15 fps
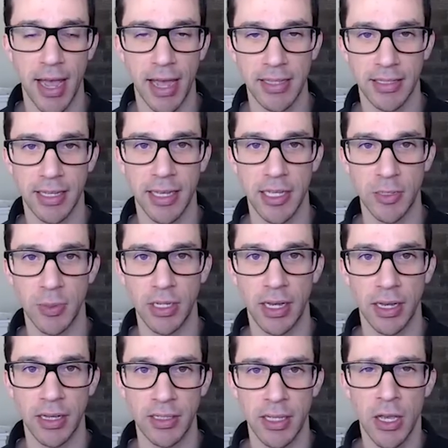ad set is
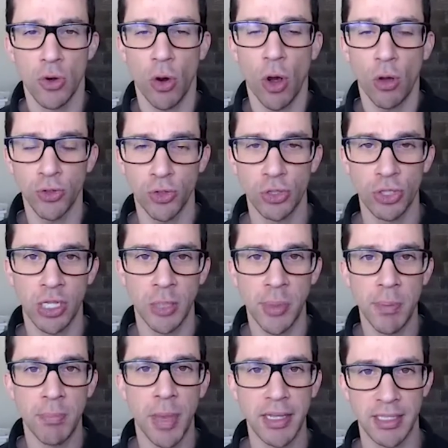because you're also just going to
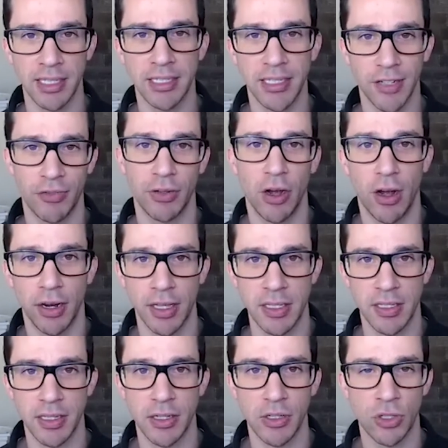be mixing different
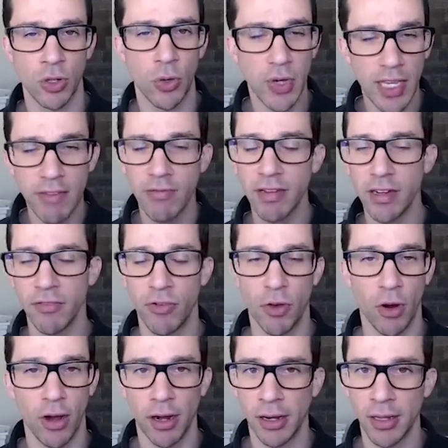audiences. So even if
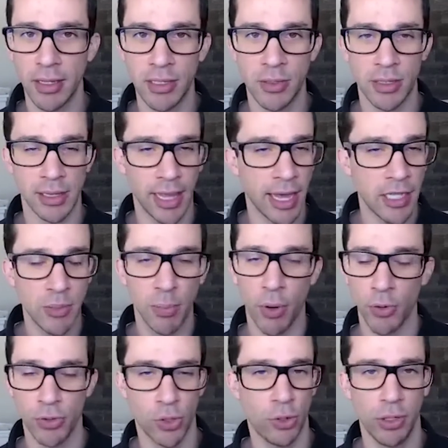your audience likes
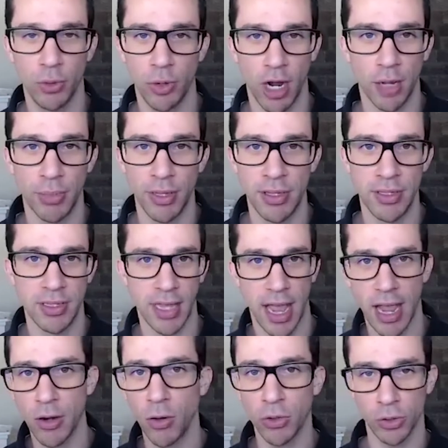both Tony Robbins
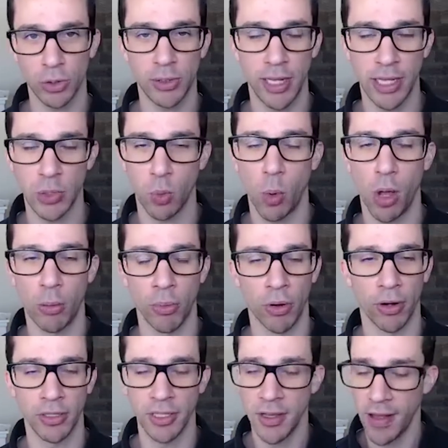and also likes
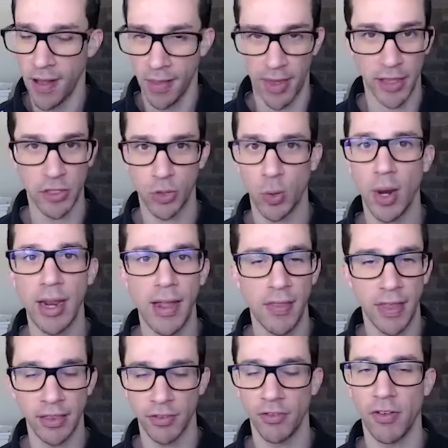Walmart, that's great
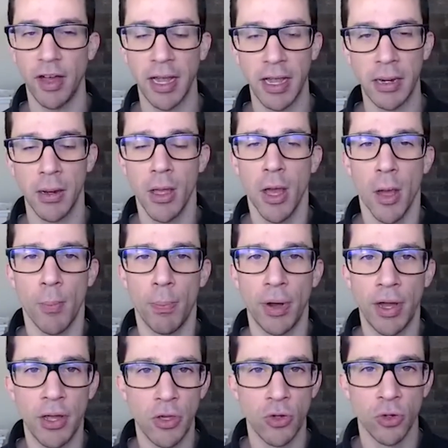and that's fine,
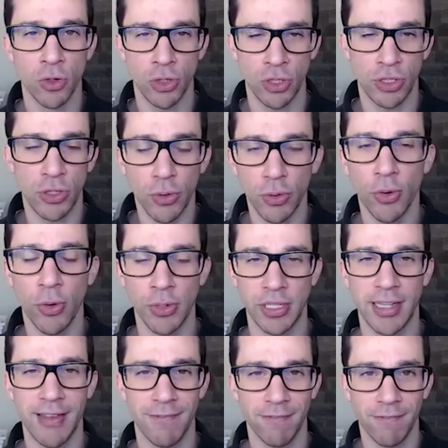but you're still going
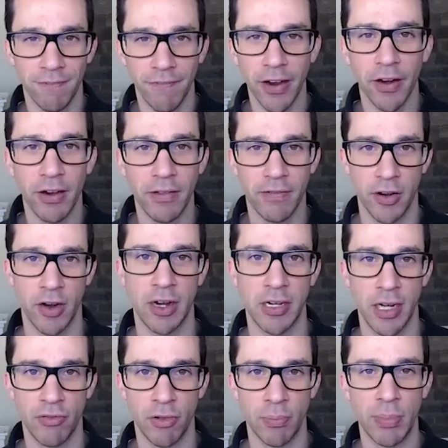to get very, very
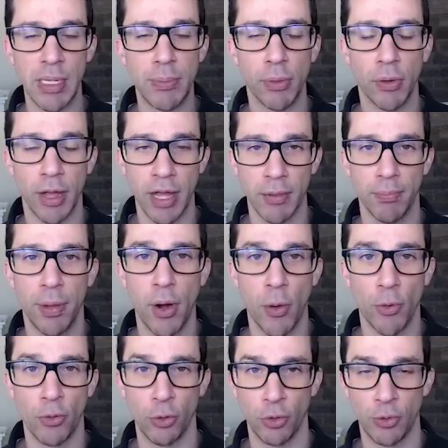different people in
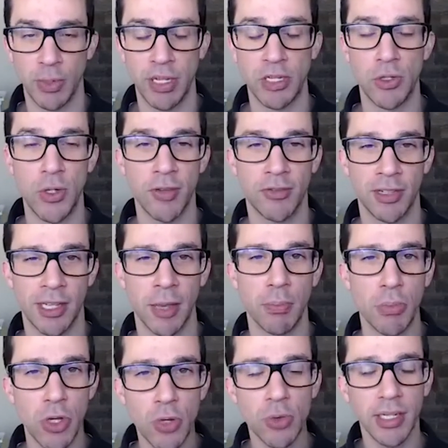both, which means you have to
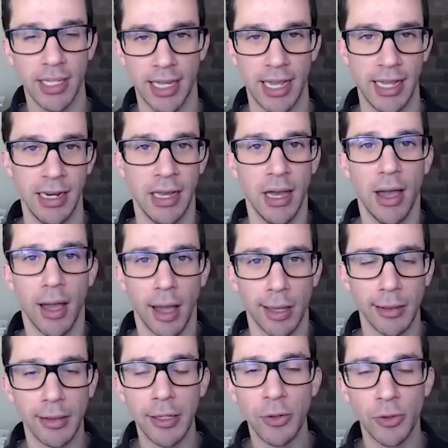communicate
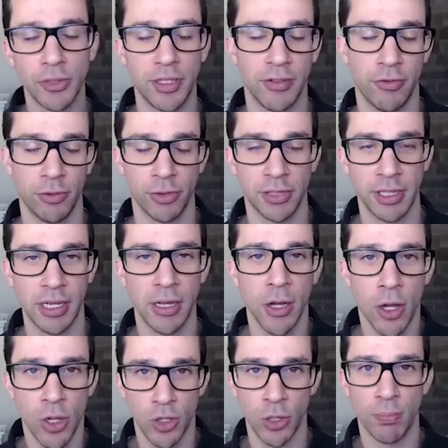a little differently
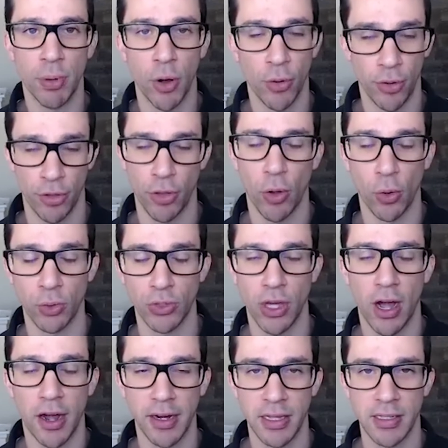to both those
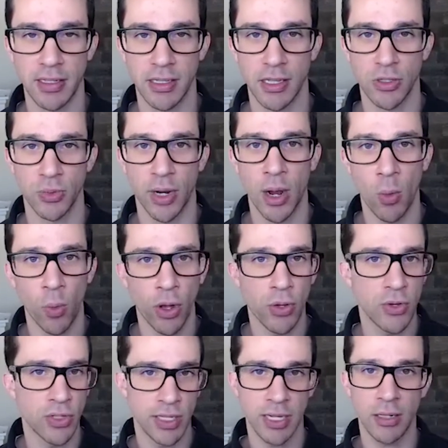audiences, right? What
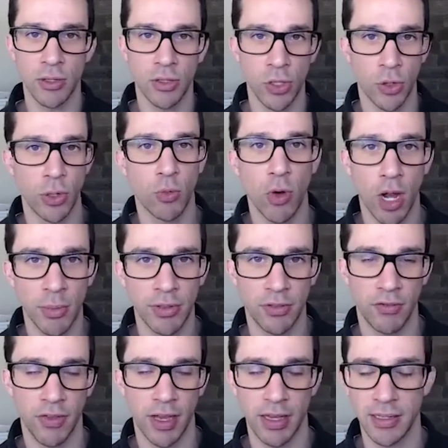you say to the Tony
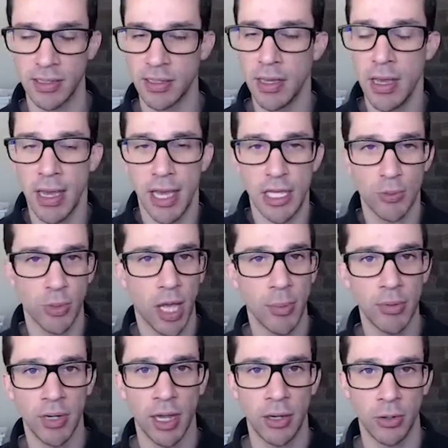Robbins fans is
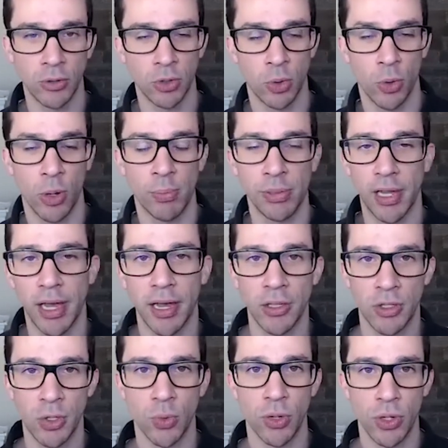probably not going to apply
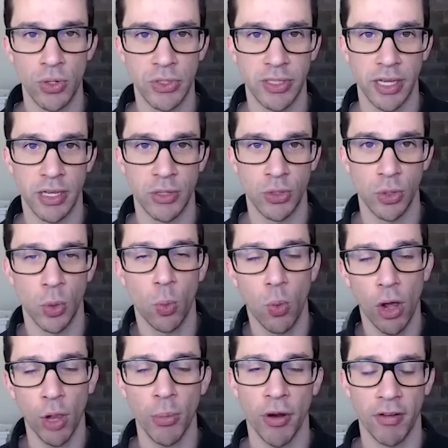to what you say to the
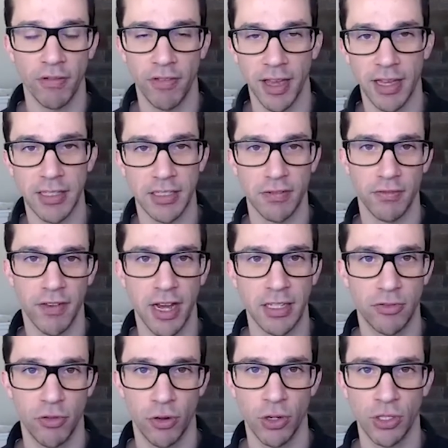Walmart fans and
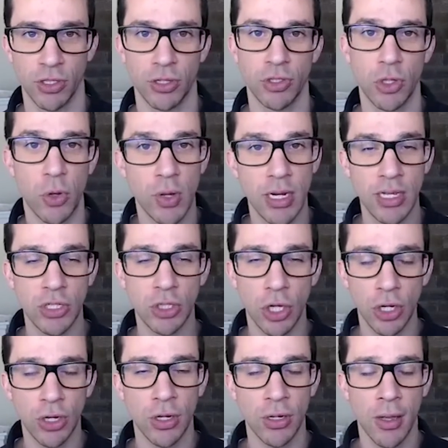vice versa. So it is
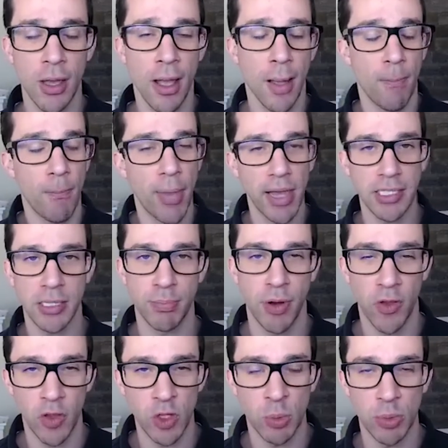good, based
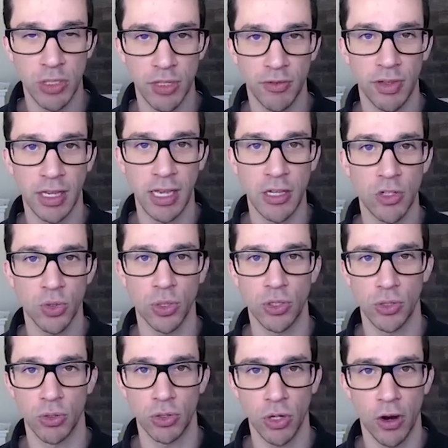upon the specific
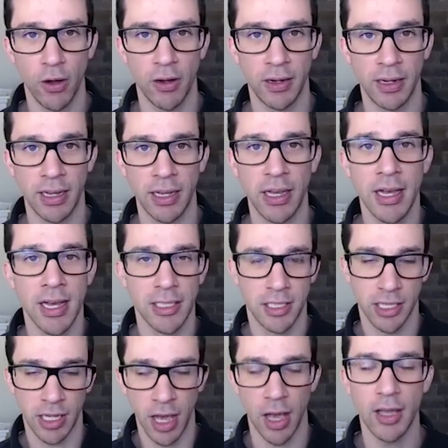interests you're targeting,
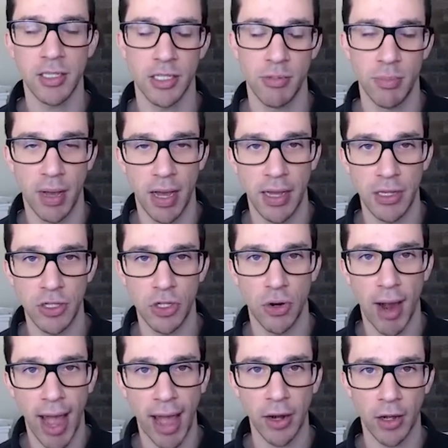to customize
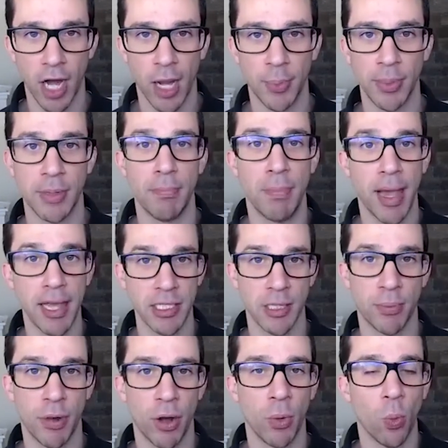your ad copy based
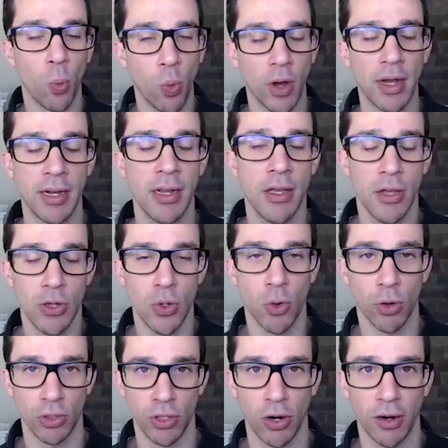upon what you
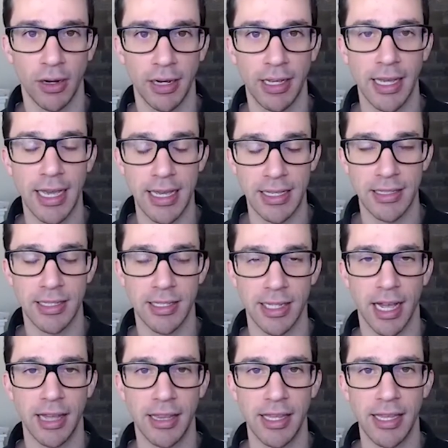are targeting
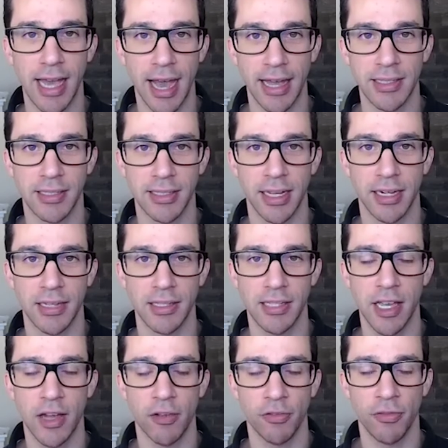inside the ad set
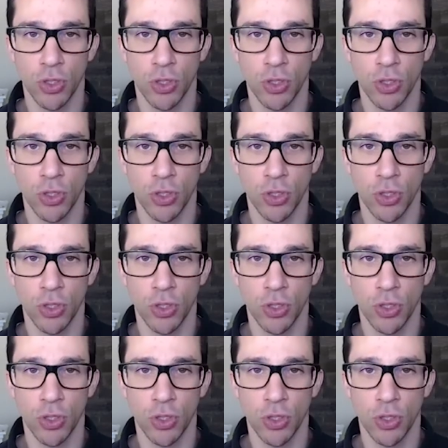itself.